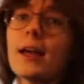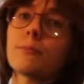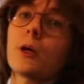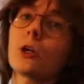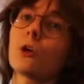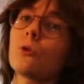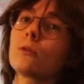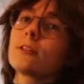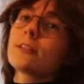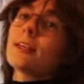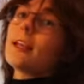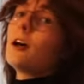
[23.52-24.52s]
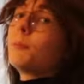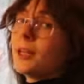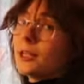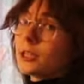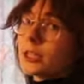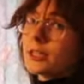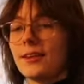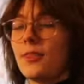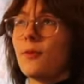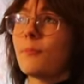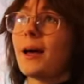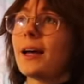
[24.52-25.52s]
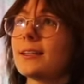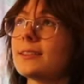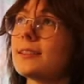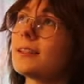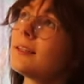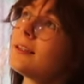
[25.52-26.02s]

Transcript: had my whole setup here in the past